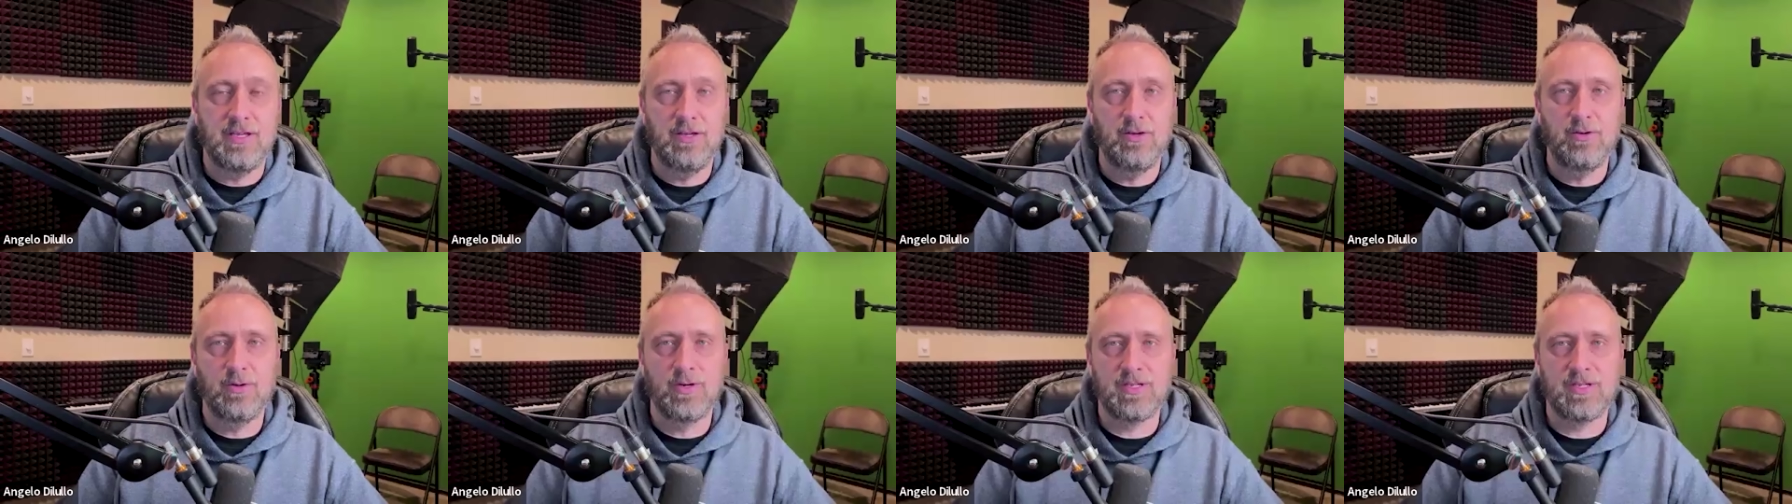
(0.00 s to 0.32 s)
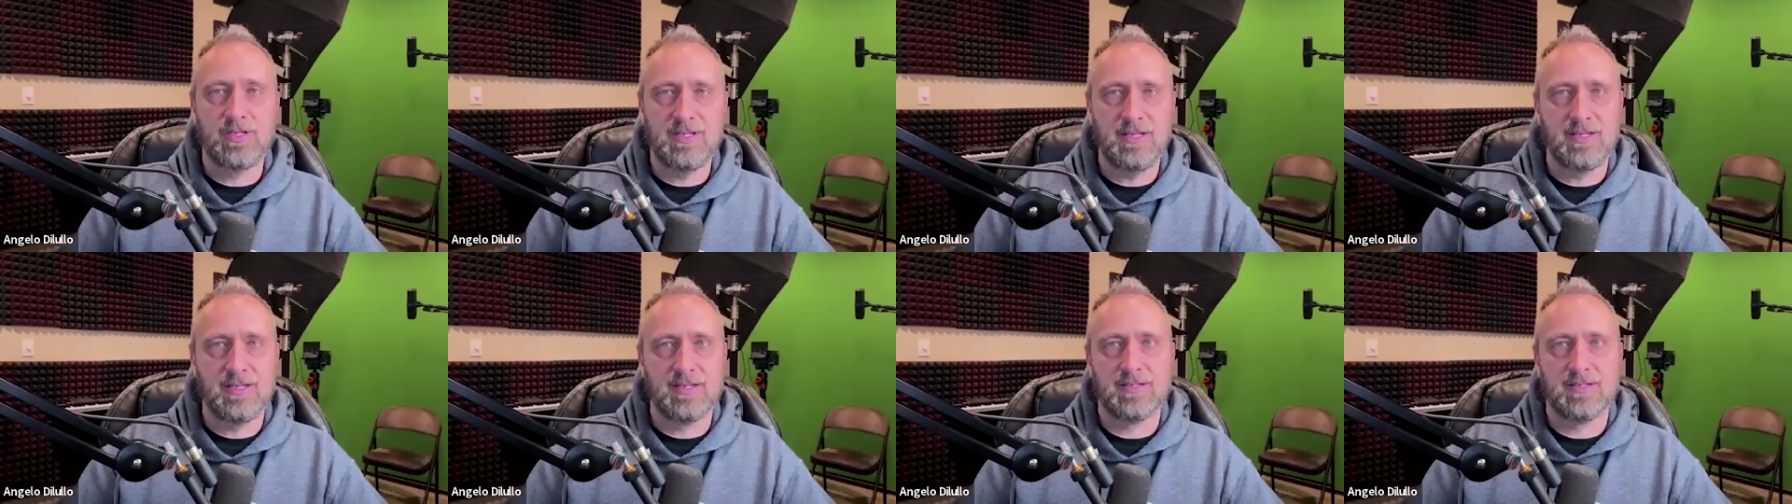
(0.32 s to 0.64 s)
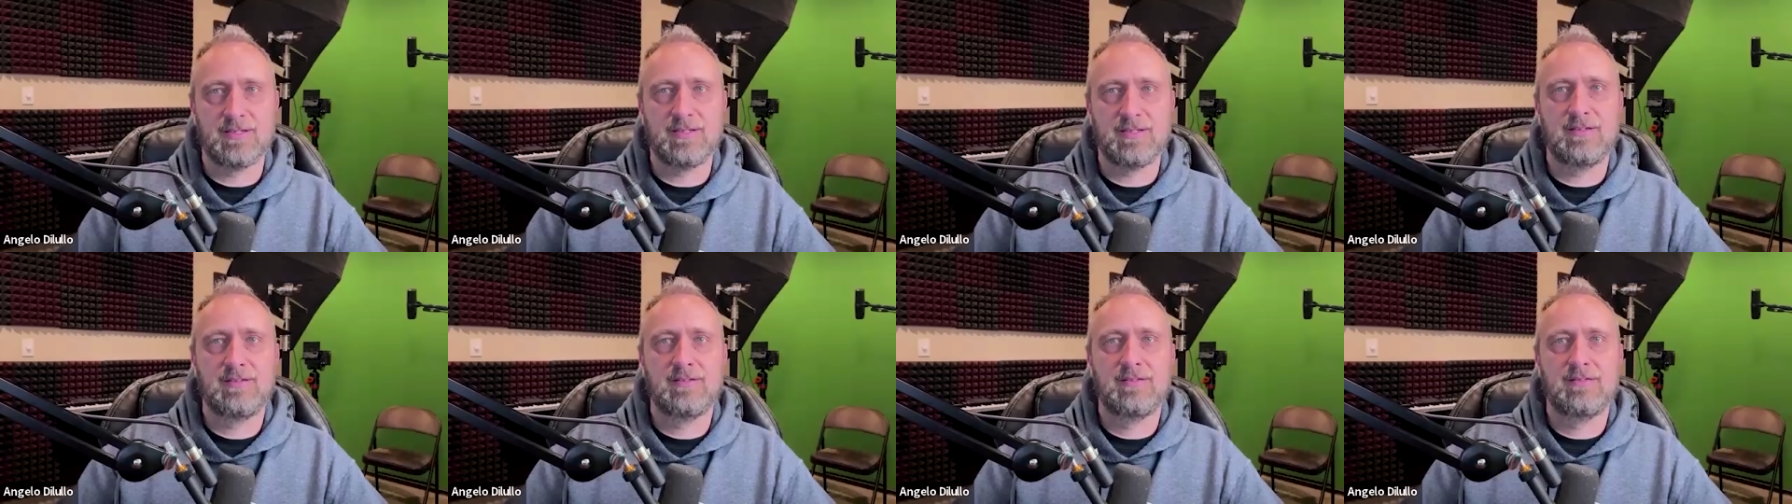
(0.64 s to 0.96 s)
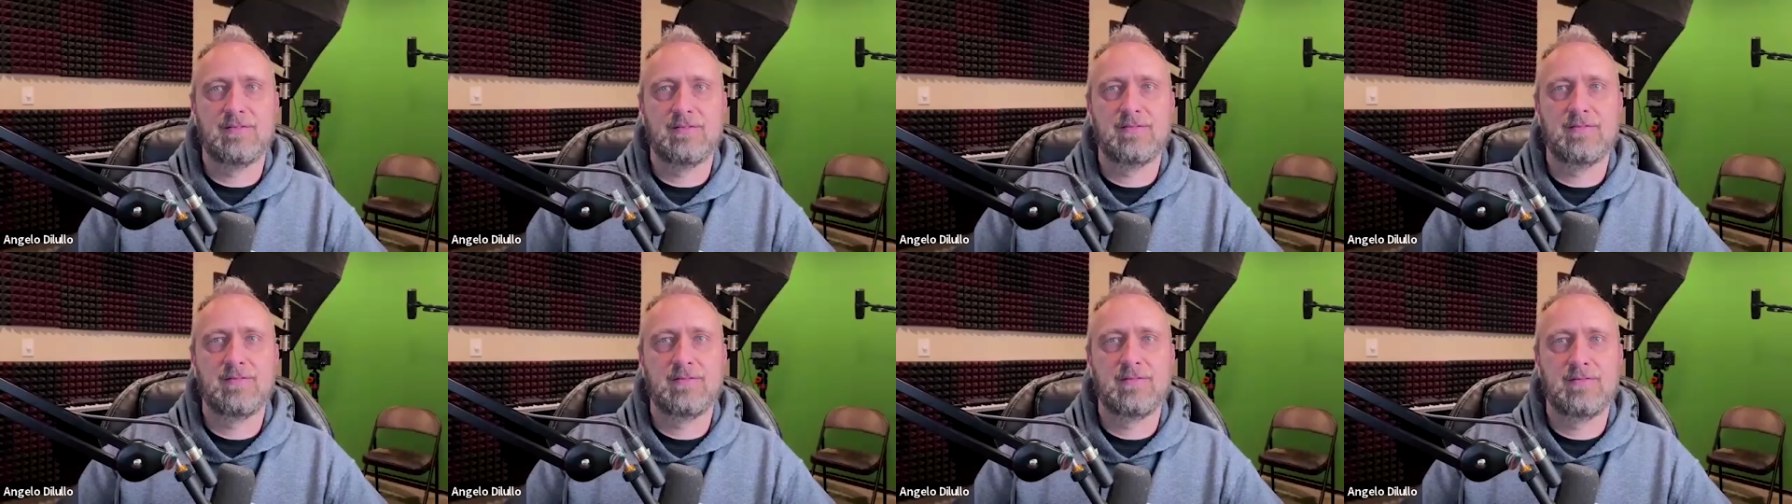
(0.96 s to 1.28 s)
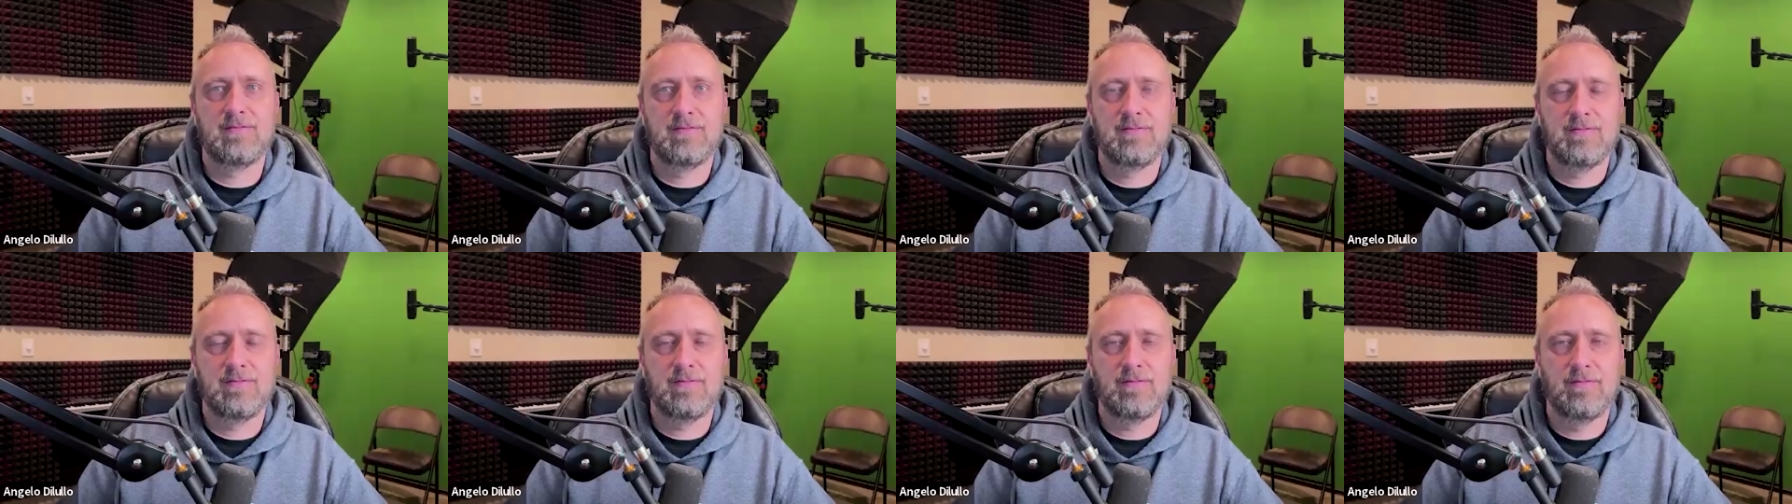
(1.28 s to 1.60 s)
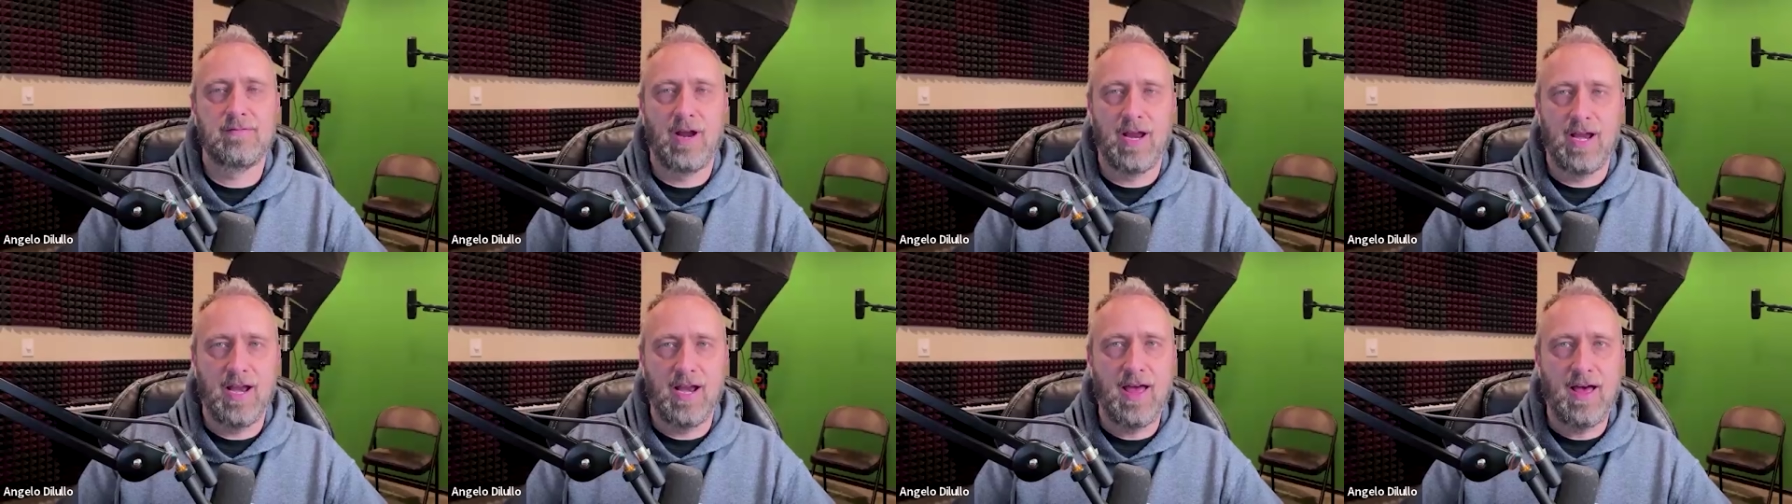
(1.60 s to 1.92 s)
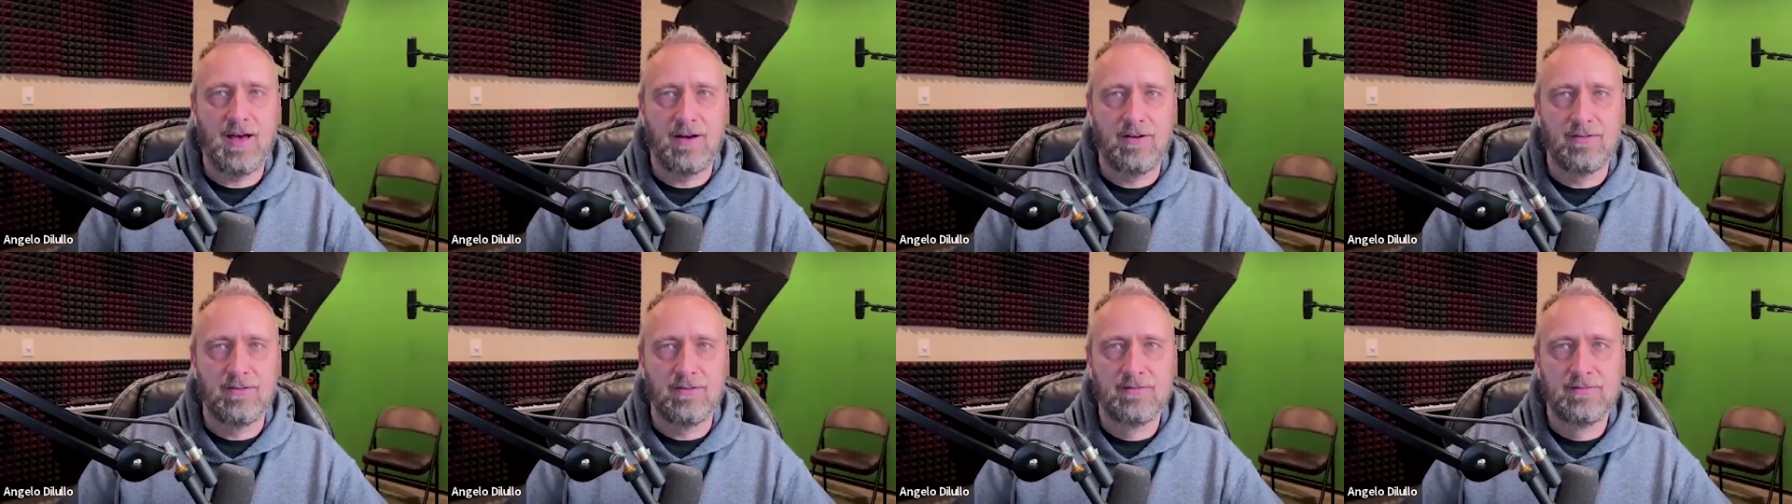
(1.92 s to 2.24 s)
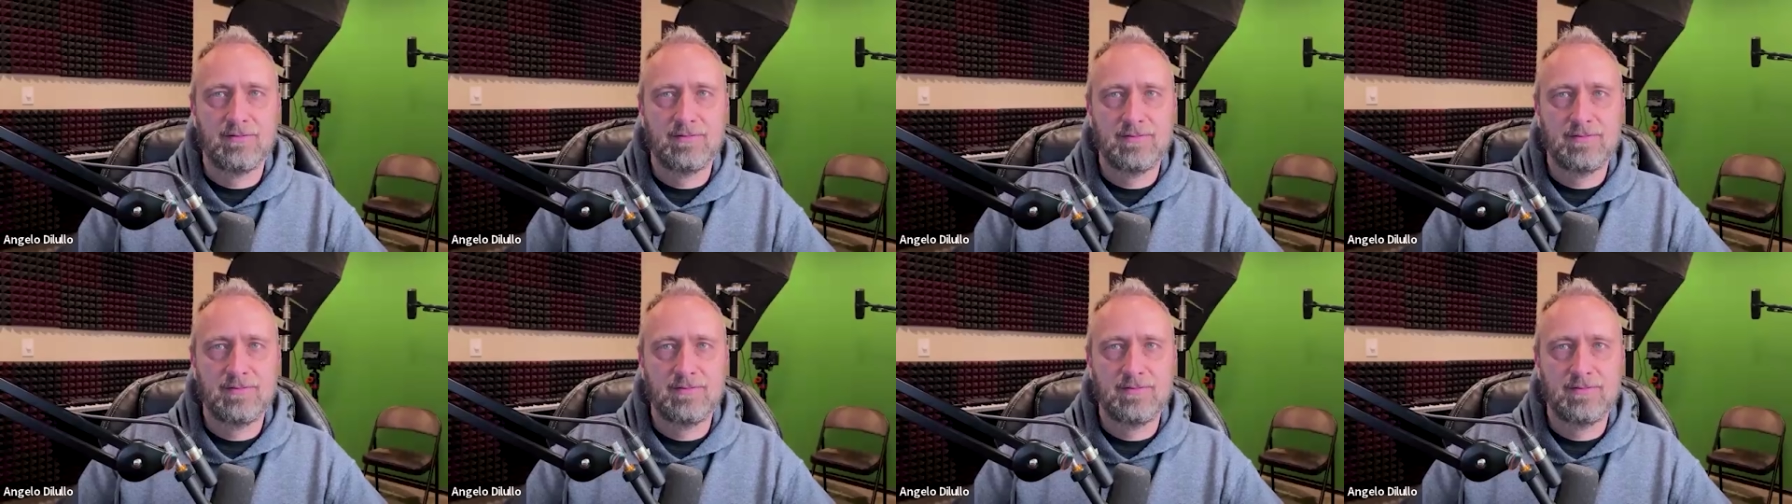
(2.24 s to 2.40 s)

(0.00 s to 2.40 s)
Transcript: you exist right now.